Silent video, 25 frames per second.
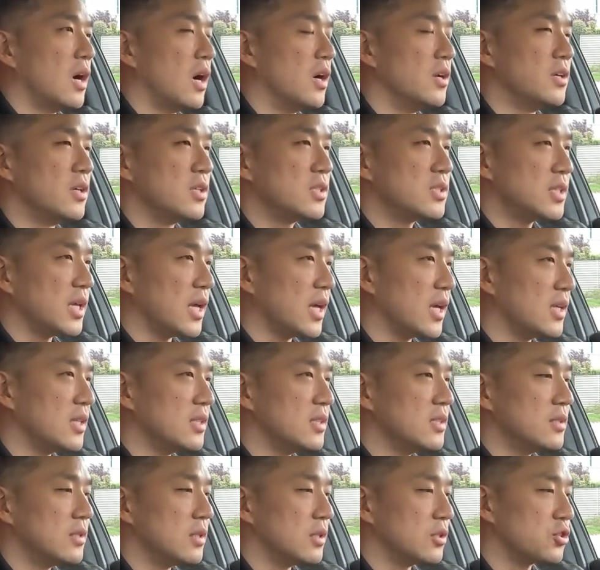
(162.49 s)

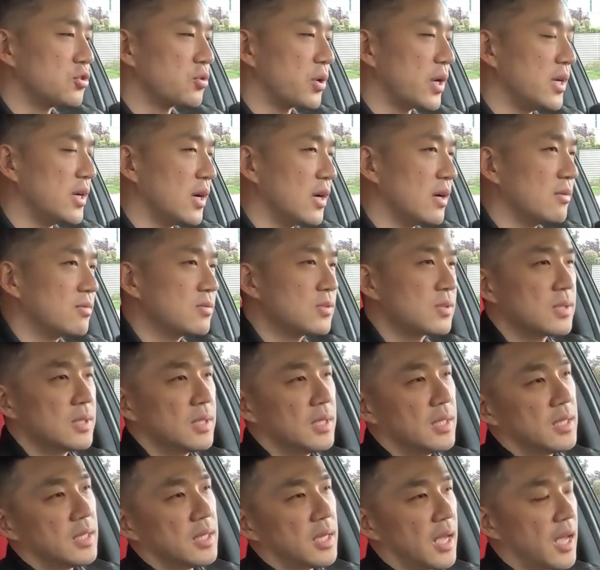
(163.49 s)
understand the trade-offs,
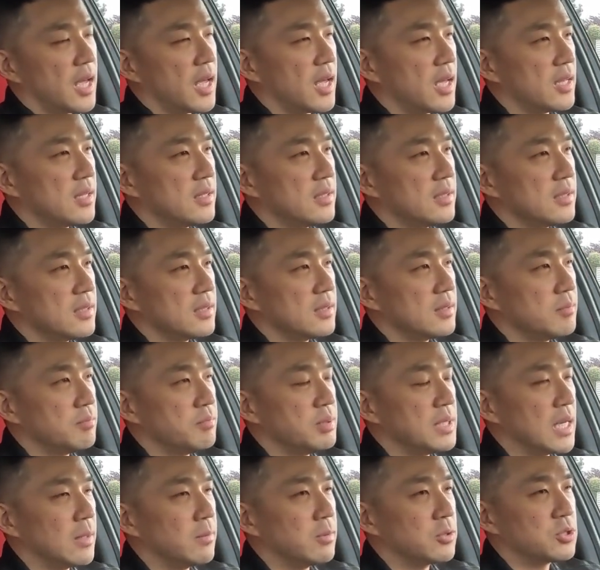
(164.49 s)
and
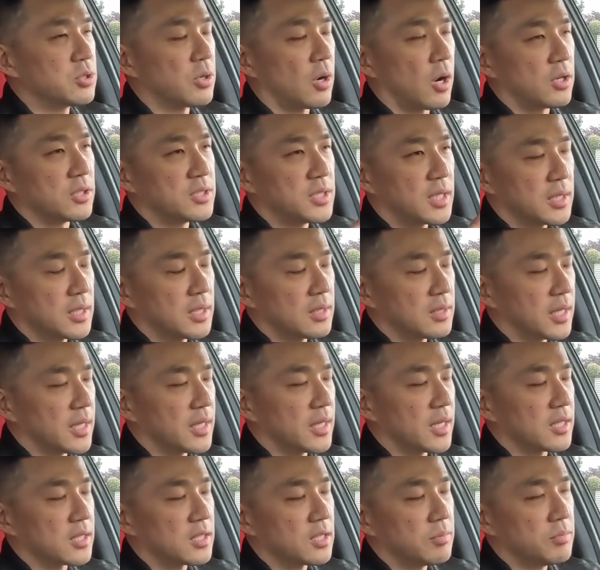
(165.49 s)
be able to
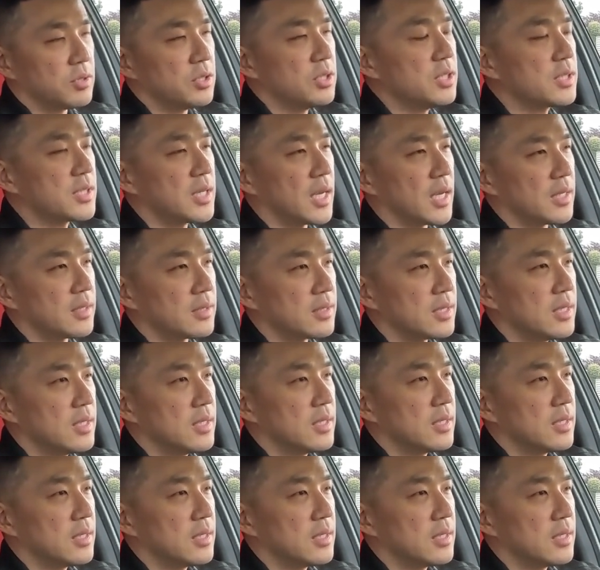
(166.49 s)
articulate and communicate